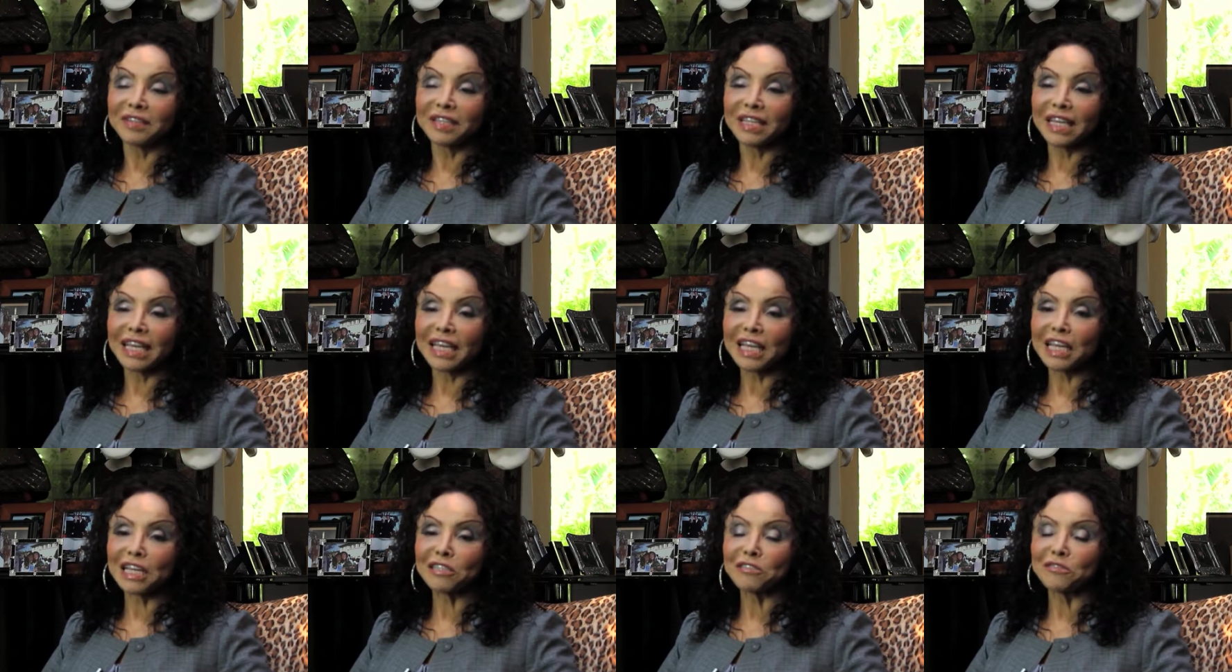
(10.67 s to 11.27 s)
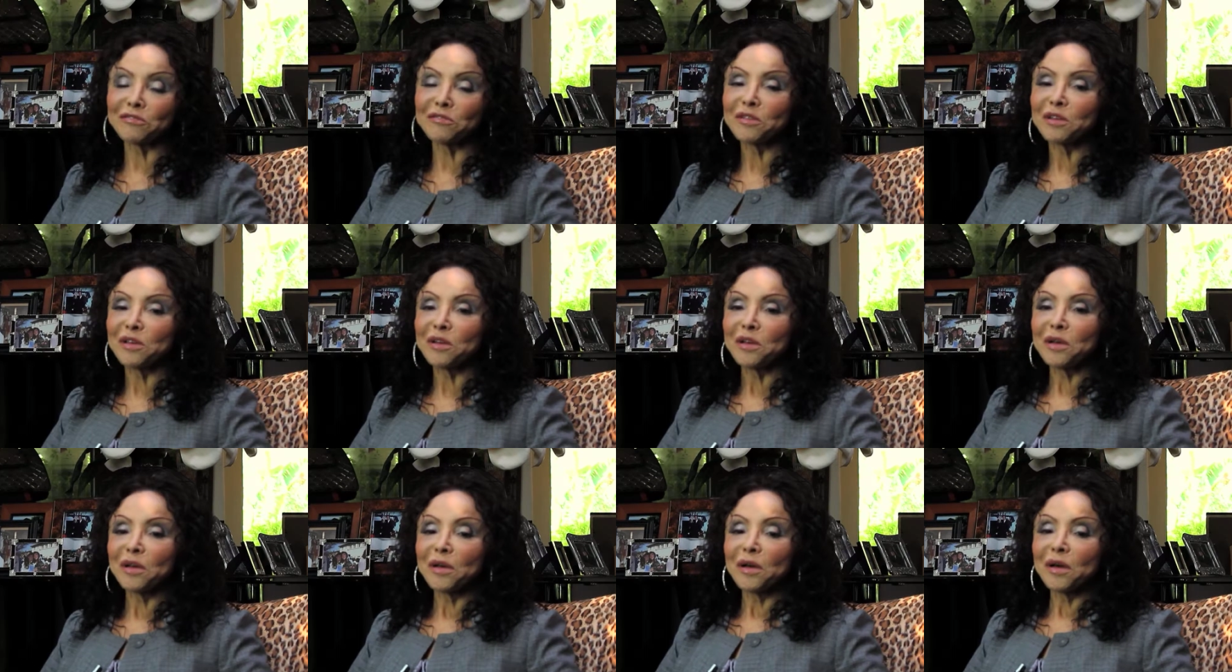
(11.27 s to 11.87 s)
And
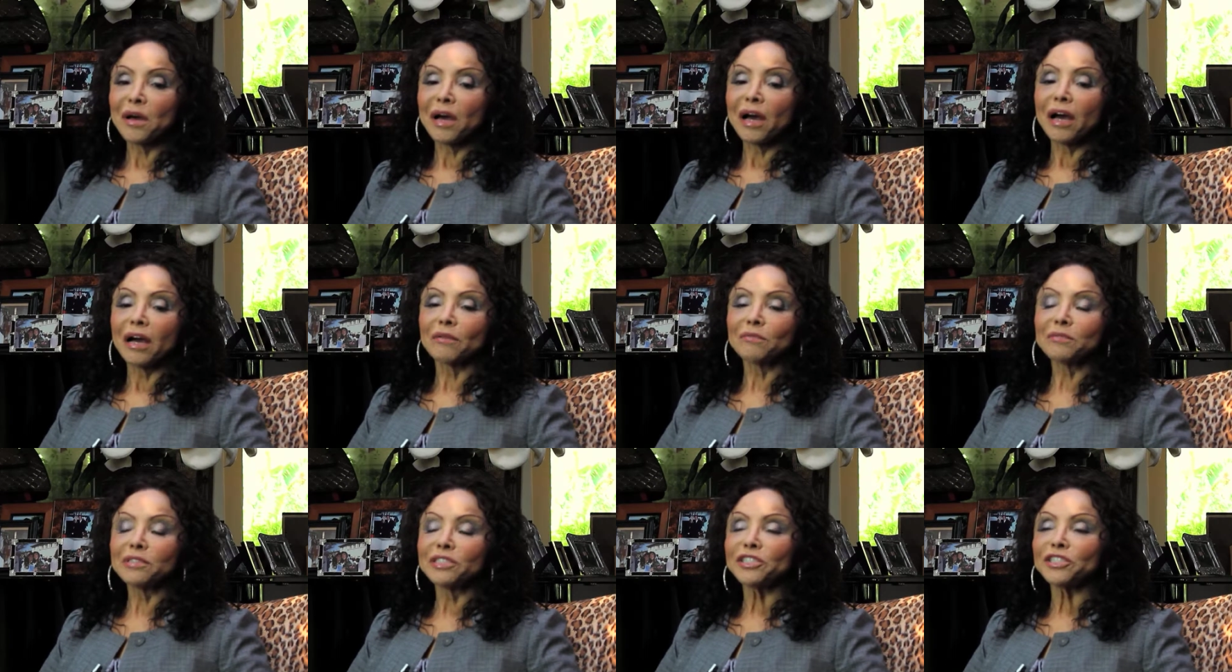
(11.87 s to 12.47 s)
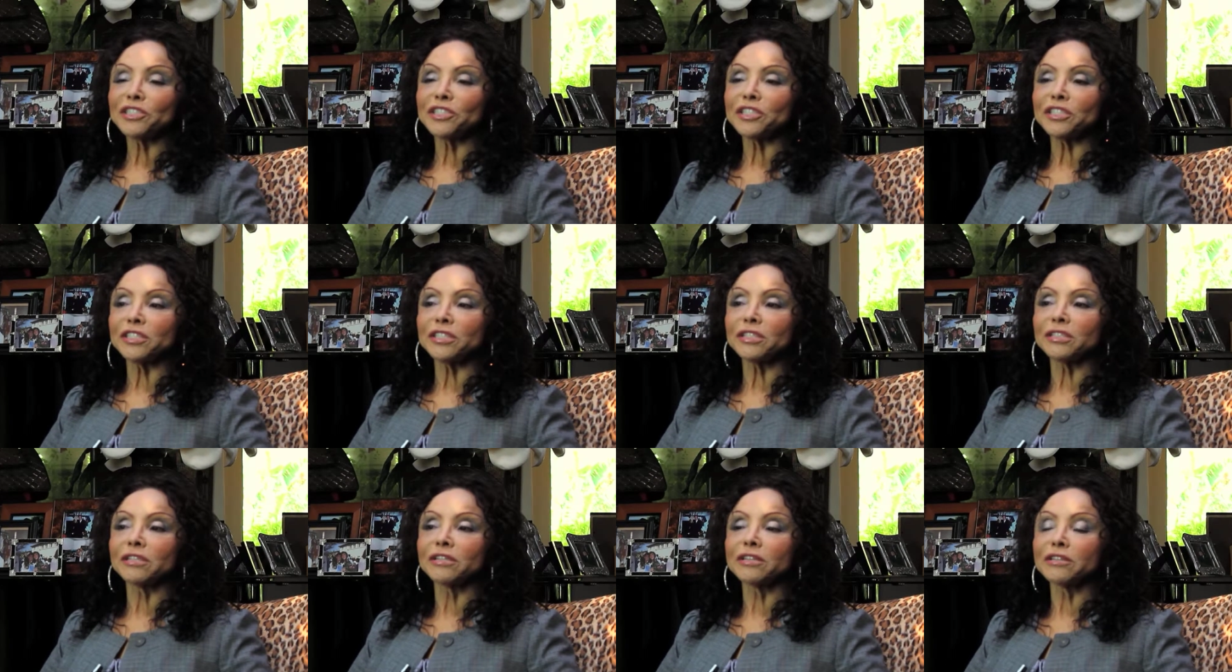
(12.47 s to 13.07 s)
when
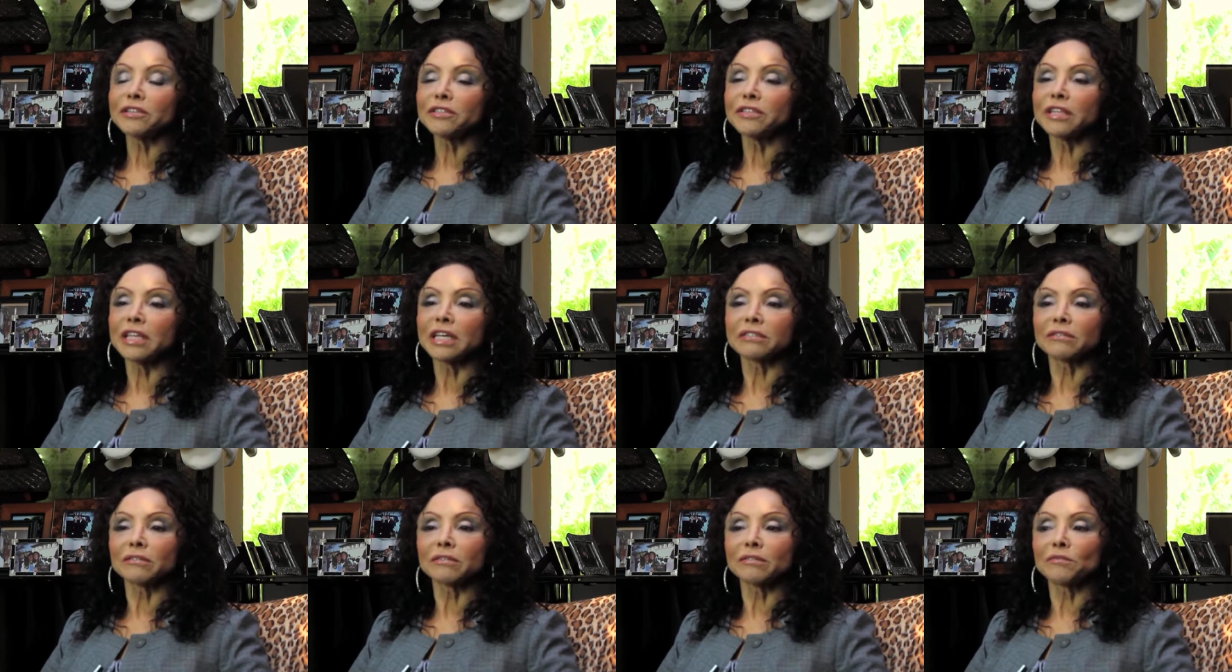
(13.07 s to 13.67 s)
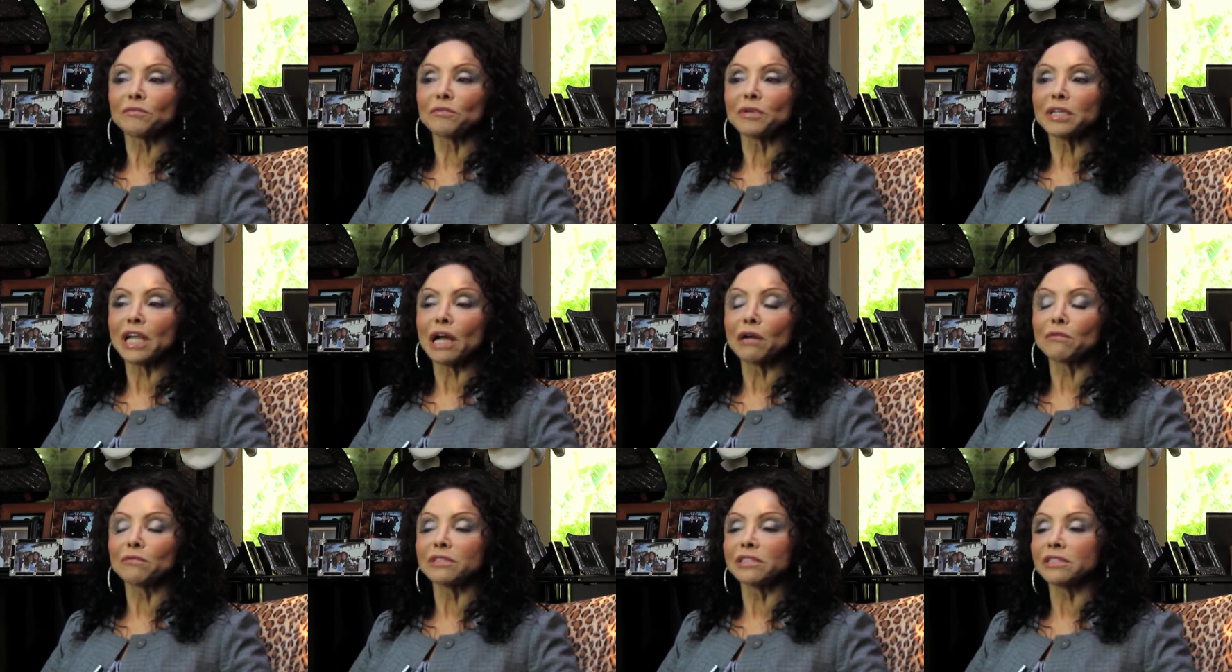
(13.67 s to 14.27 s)
she heard that what I
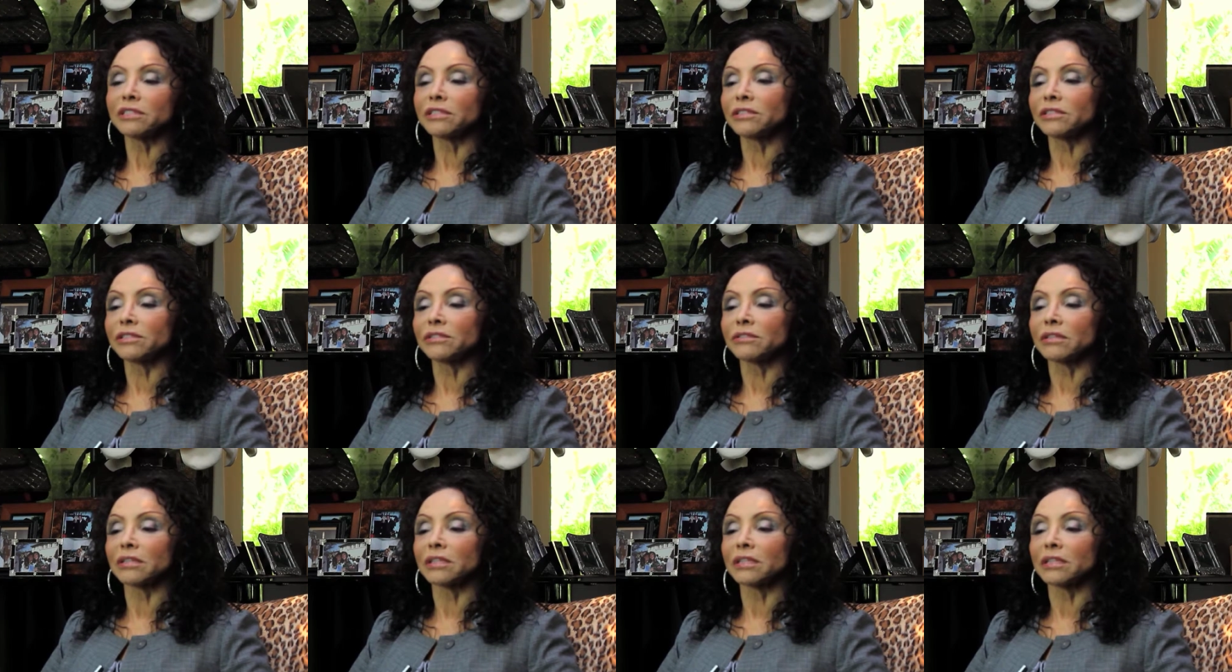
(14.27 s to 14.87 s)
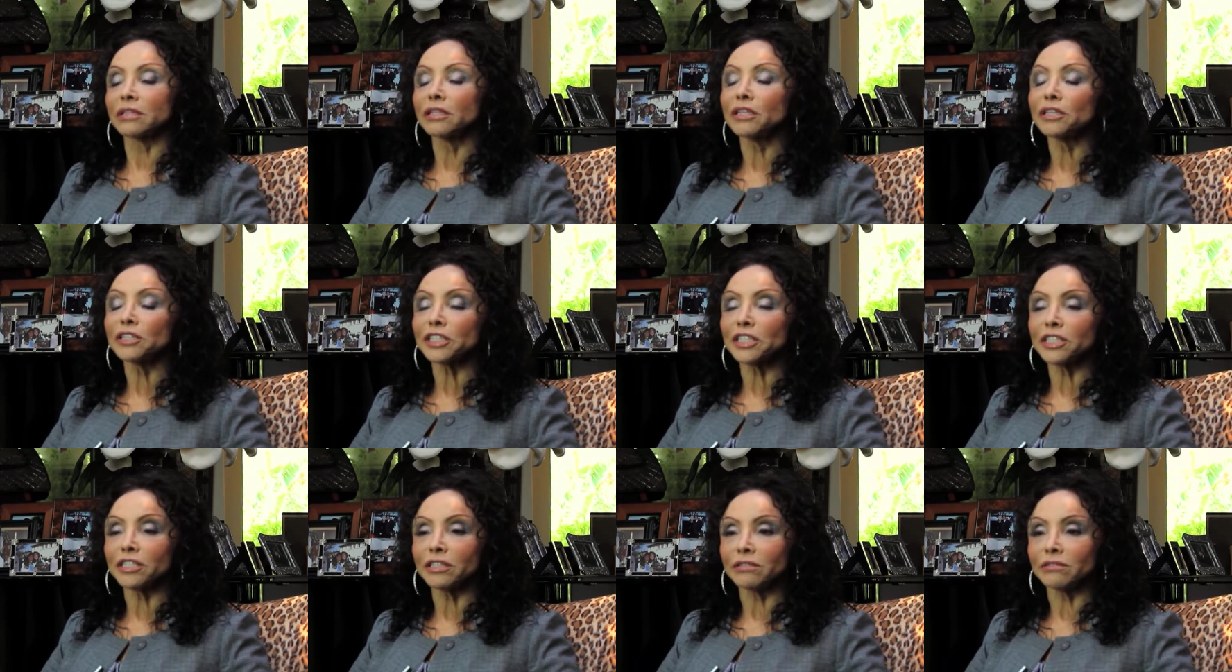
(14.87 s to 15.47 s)
was
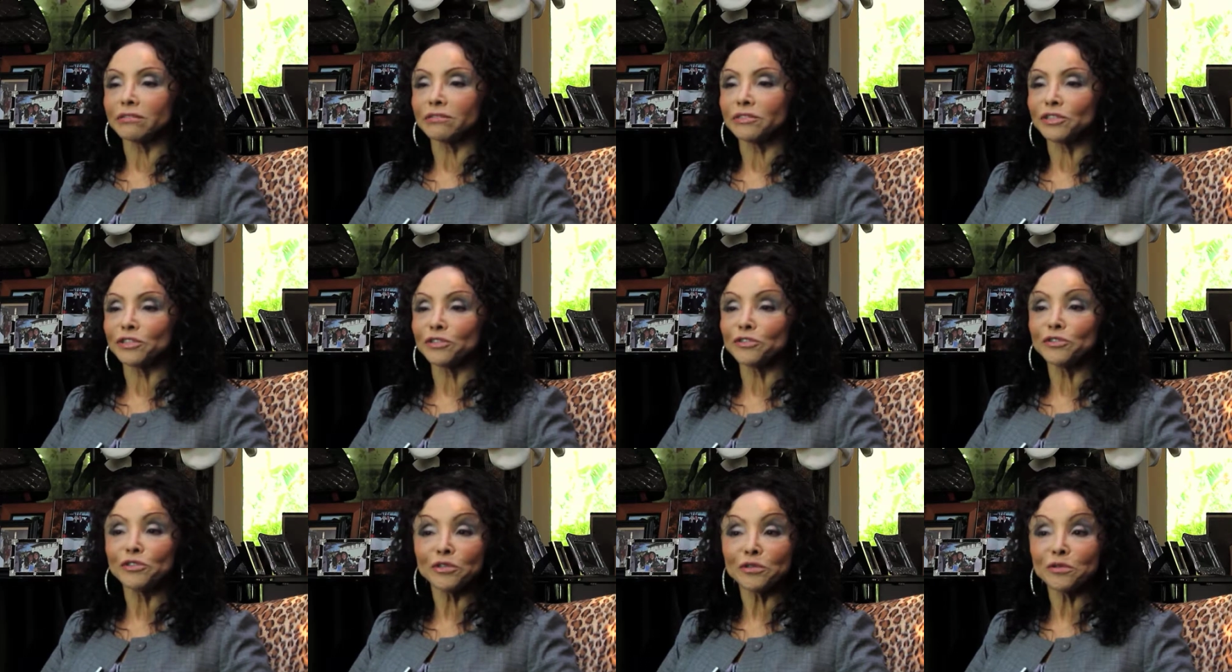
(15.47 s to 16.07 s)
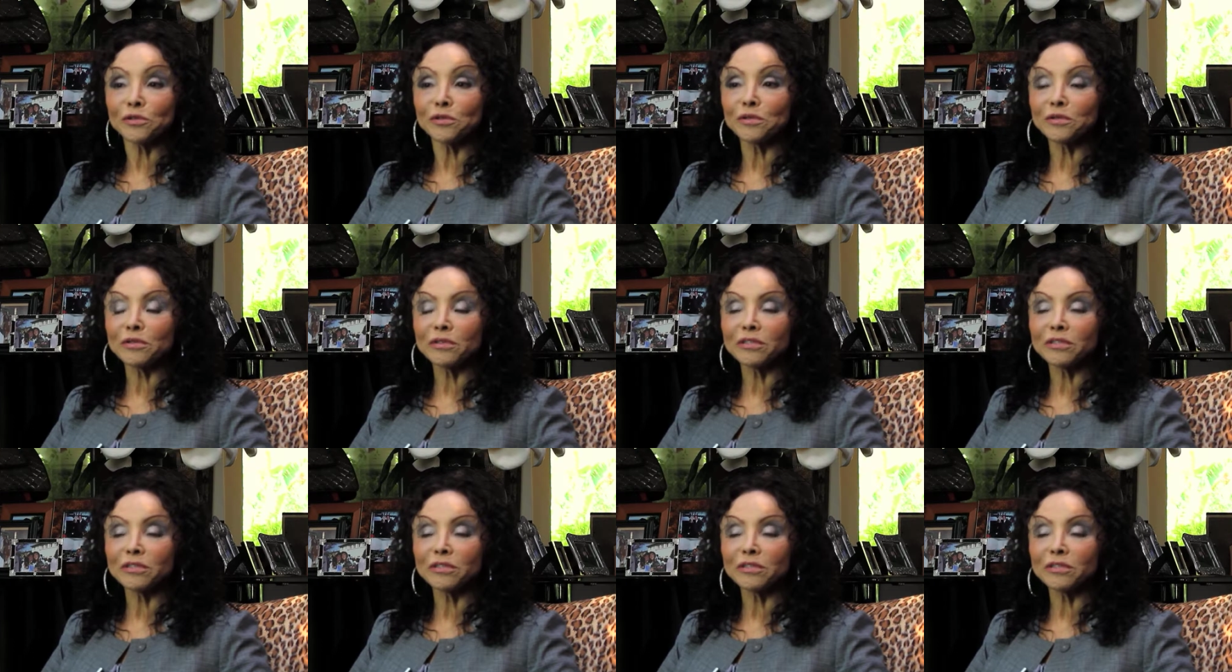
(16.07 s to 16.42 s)
looking to do,